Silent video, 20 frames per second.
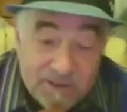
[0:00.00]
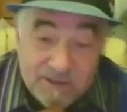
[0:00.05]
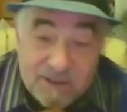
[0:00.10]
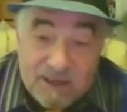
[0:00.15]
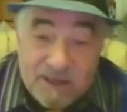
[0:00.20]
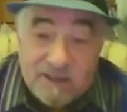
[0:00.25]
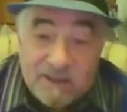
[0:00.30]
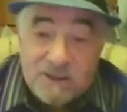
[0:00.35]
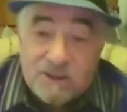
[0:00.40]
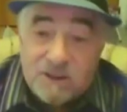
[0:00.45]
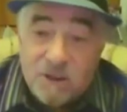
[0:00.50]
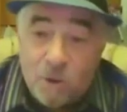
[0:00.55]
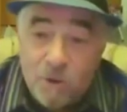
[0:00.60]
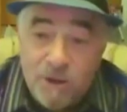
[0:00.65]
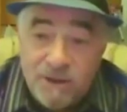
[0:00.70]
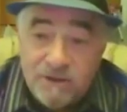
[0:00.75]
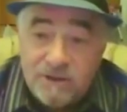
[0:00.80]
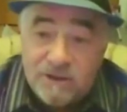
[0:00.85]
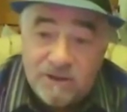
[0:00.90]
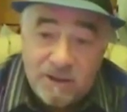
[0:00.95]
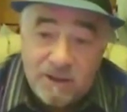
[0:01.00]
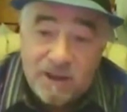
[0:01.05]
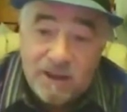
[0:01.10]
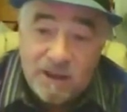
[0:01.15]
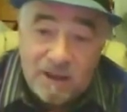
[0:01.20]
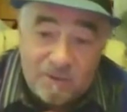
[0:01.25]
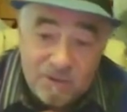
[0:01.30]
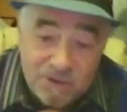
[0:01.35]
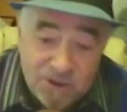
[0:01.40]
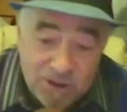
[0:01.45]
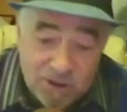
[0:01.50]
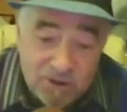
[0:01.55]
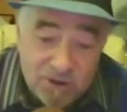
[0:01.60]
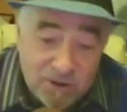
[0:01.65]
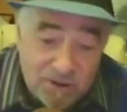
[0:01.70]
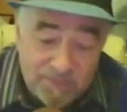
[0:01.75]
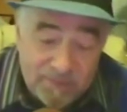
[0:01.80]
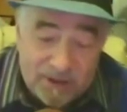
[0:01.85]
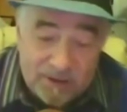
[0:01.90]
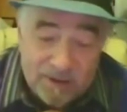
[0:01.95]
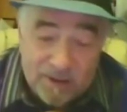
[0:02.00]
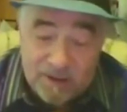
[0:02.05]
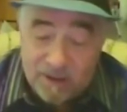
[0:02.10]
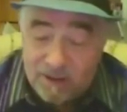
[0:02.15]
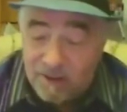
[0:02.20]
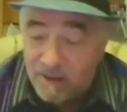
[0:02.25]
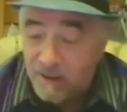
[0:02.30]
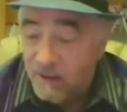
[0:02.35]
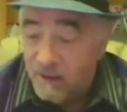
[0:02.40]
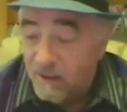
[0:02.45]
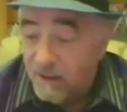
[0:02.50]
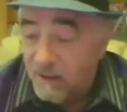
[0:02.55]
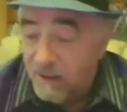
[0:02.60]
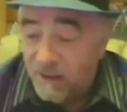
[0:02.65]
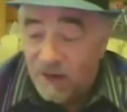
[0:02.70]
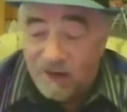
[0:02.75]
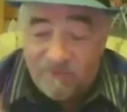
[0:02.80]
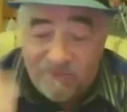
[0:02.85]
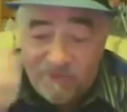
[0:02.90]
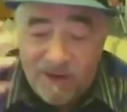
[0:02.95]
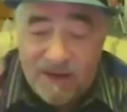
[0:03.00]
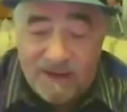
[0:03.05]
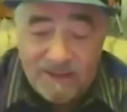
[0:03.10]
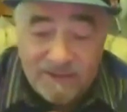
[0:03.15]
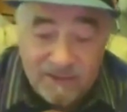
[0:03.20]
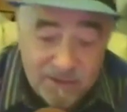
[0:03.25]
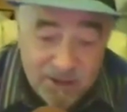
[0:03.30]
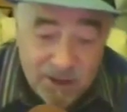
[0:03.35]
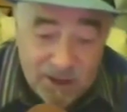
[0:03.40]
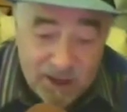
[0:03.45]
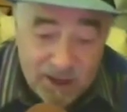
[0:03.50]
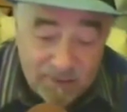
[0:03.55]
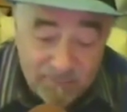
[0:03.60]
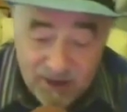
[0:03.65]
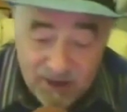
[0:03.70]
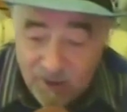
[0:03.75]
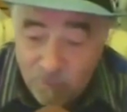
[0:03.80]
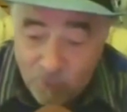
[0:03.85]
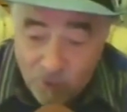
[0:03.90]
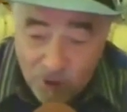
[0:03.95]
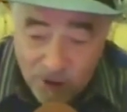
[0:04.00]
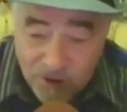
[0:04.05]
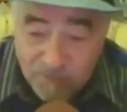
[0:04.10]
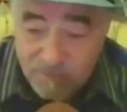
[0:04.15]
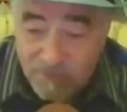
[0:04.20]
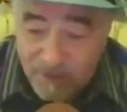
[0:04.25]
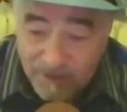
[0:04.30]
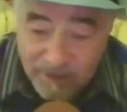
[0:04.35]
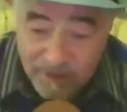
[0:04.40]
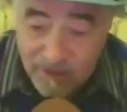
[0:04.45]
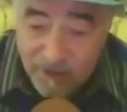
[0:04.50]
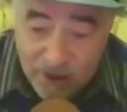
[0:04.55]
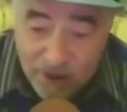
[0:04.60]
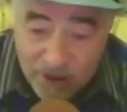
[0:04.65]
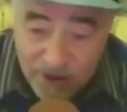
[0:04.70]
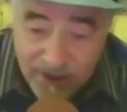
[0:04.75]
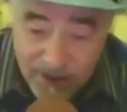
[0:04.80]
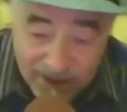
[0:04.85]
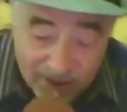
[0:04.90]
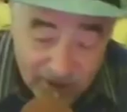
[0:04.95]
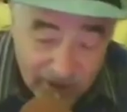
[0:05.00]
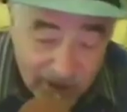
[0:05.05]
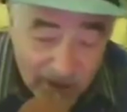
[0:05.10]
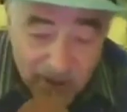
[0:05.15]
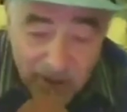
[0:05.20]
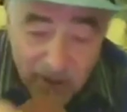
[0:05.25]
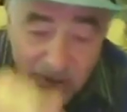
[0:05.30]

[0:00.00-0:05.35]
I got so into thinking I was a good American, I forgot the time, and I worked my little heart out.